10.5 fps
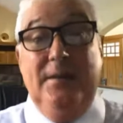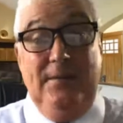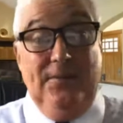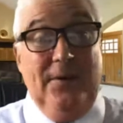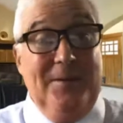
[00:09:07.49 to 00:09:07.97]
the
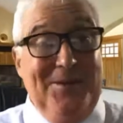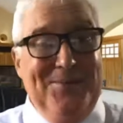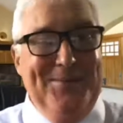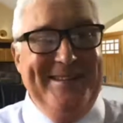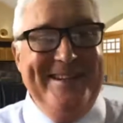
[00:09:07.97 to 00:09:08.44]
Environmental
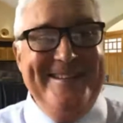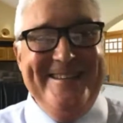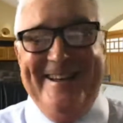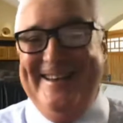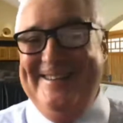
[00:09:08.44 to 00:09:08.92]

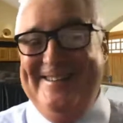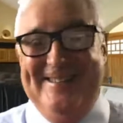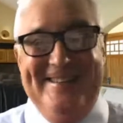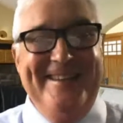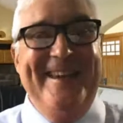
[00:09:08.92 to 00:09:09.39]
Protection
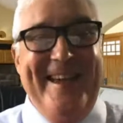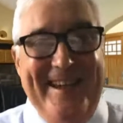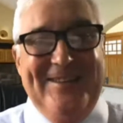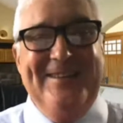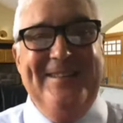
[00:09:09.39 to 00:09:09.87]
Agency
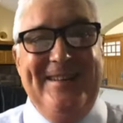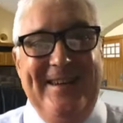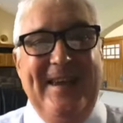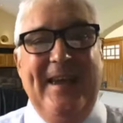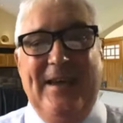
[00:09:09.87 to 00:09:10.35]

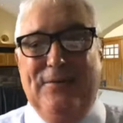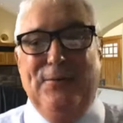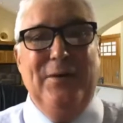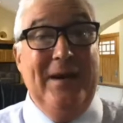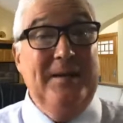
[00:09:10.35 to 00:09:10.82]
actually have
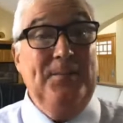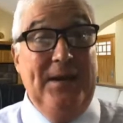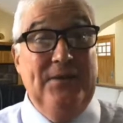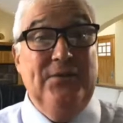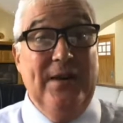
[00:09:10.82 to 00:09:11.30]
ground
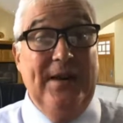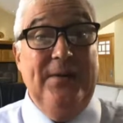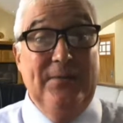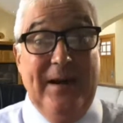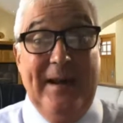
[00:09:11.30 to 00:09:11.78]

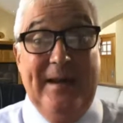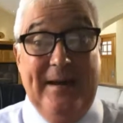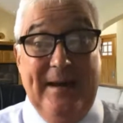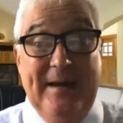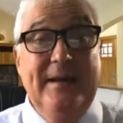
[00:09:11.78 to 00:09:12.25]
penetrating
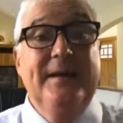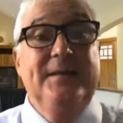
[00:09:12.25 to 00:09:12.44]
radar